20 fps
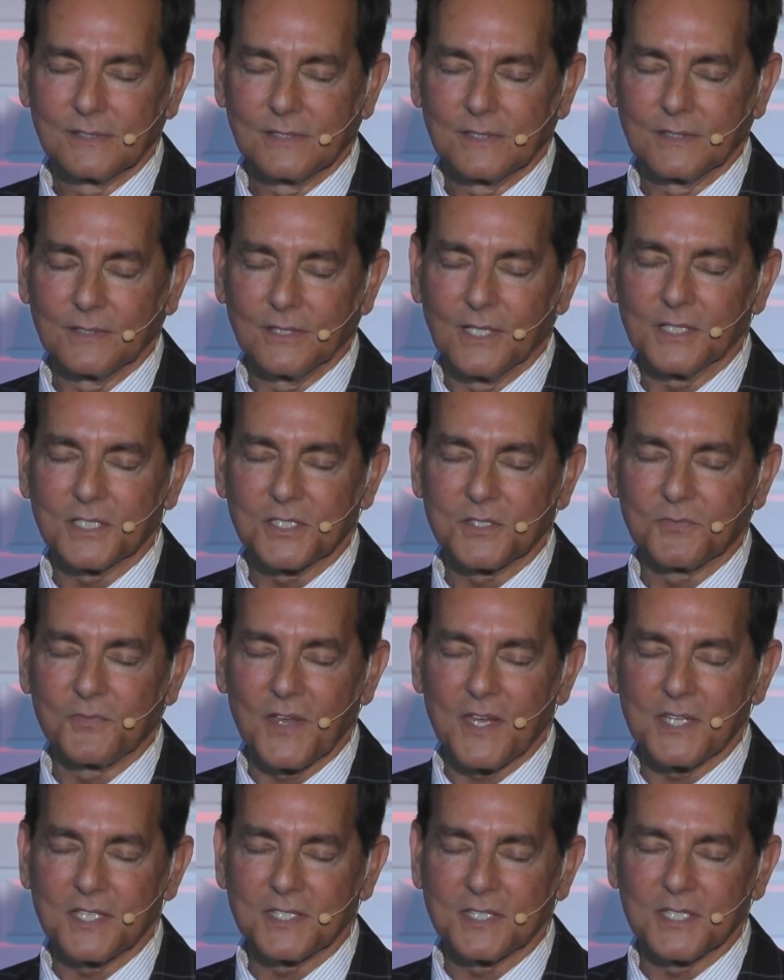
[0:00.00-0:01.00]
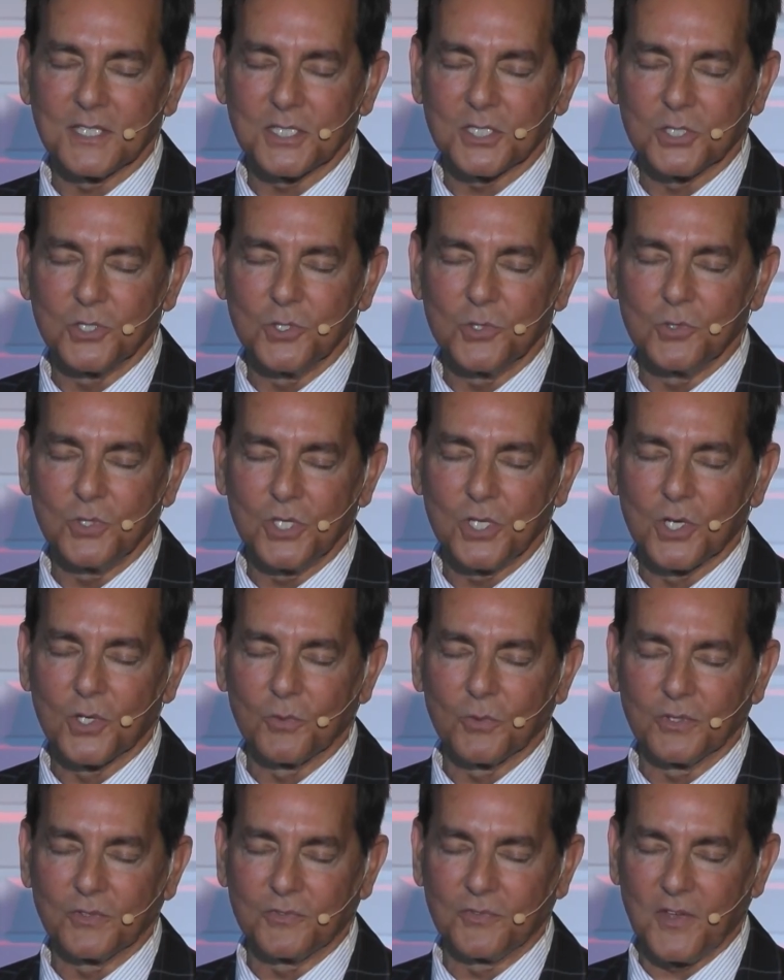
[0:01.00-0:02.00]
Let's face this new year
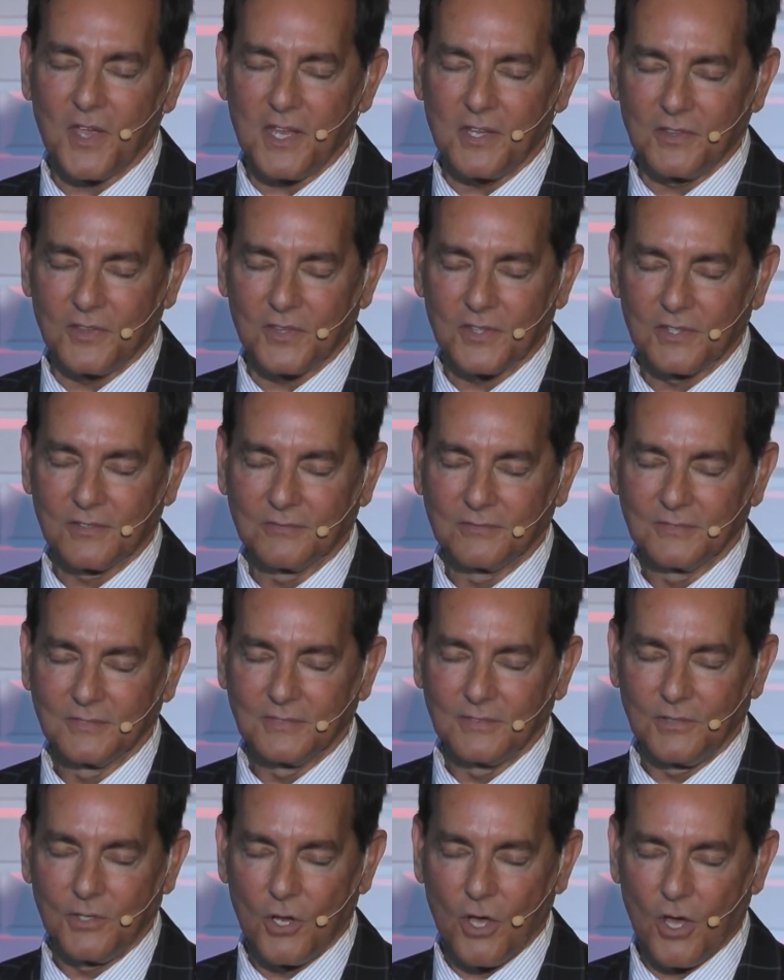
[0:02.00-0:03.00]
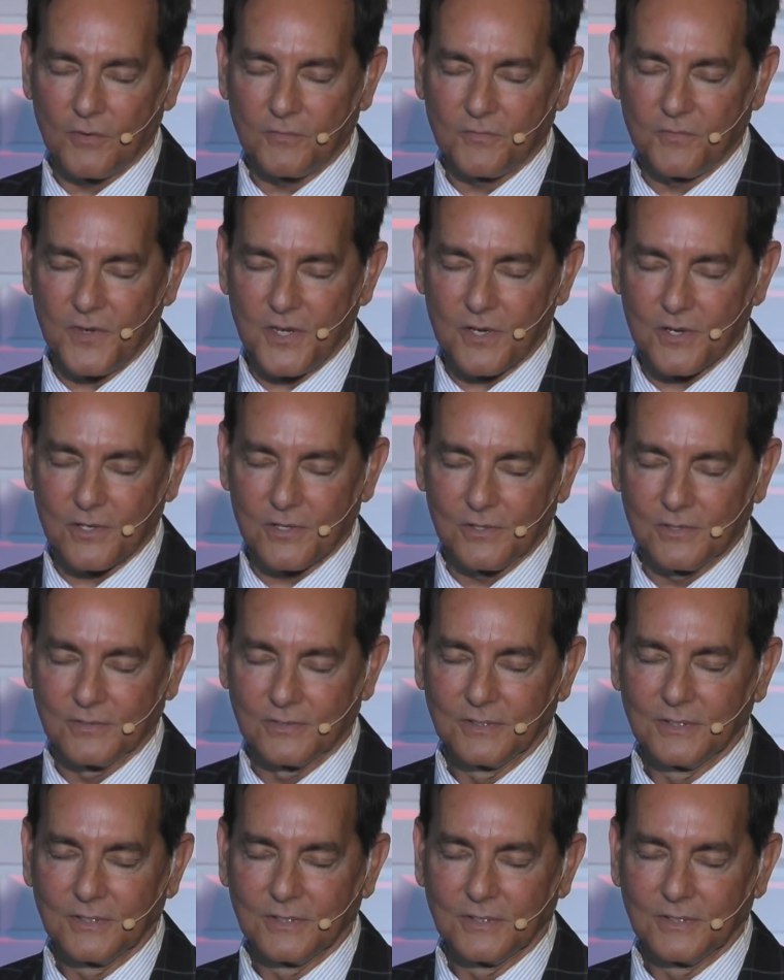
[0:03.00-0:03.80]
with faith, not fear.